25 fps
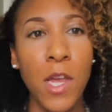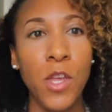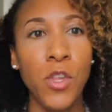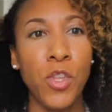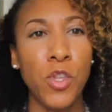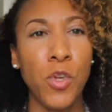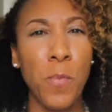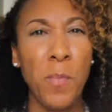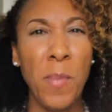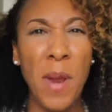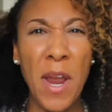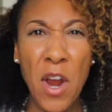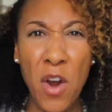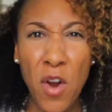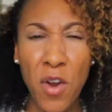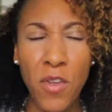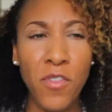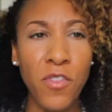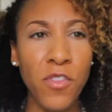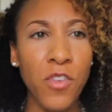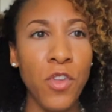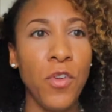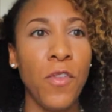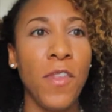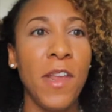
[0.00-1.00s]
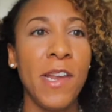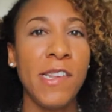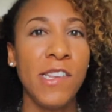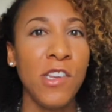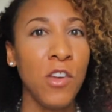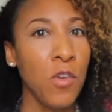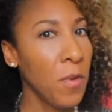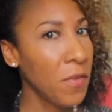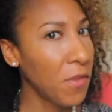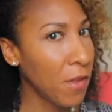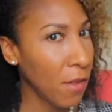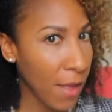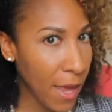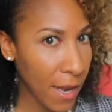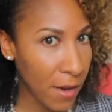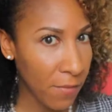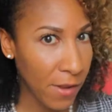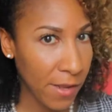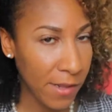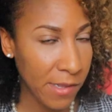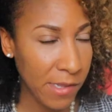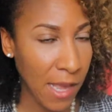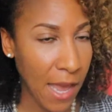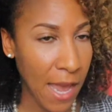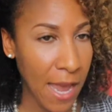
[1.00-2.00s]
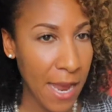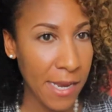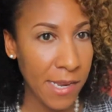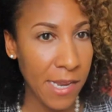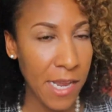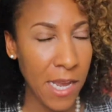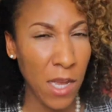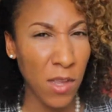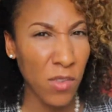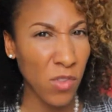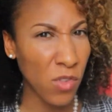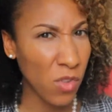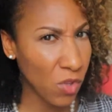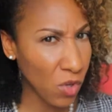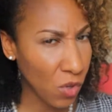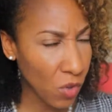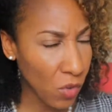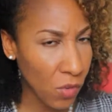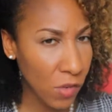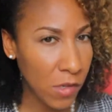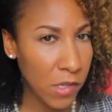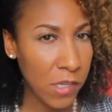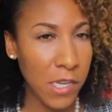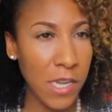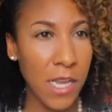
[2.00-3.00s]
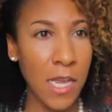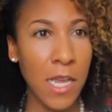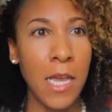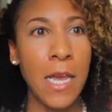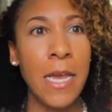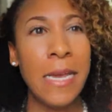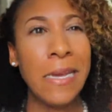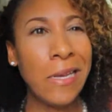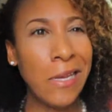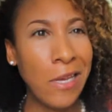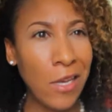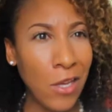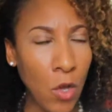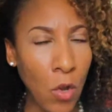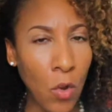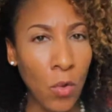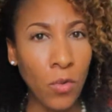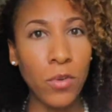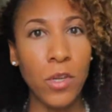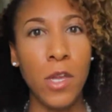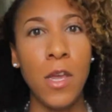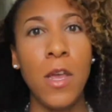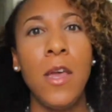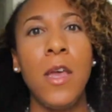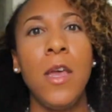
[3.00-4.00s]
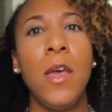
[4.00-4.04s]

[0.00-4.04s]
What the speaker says: So parents, they deal with a lot of anxiety, uncertainty, guilt,